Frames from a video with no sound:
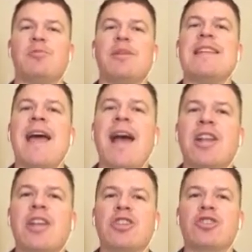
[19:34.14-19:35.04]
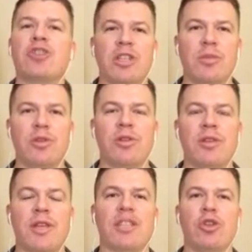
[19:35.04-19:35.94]
because we naturally want to
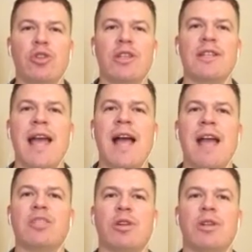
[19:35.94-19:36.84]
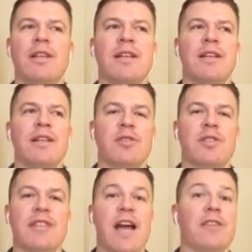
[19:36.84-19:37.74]
communicate. Children naturally want
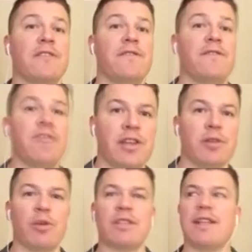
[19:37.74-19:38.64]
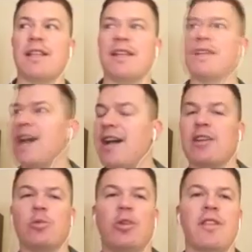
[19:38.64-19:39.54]
to, say how they're feeling, what do they
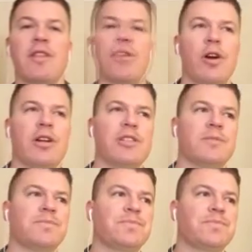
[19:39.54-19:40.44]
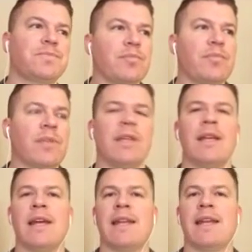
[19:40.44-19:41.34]
desire, what do they want. And
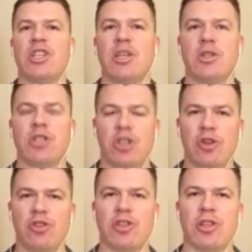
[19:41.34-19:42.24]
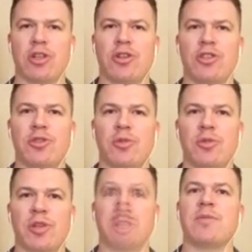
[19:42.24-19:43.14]
as children learn
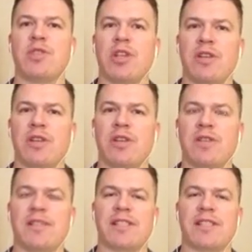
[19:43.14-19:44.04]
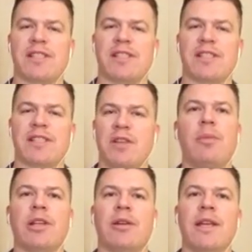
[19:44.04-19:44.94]
to express themselves, expand their
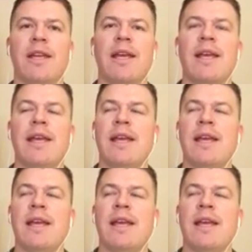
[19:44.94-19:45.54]
vocabulary,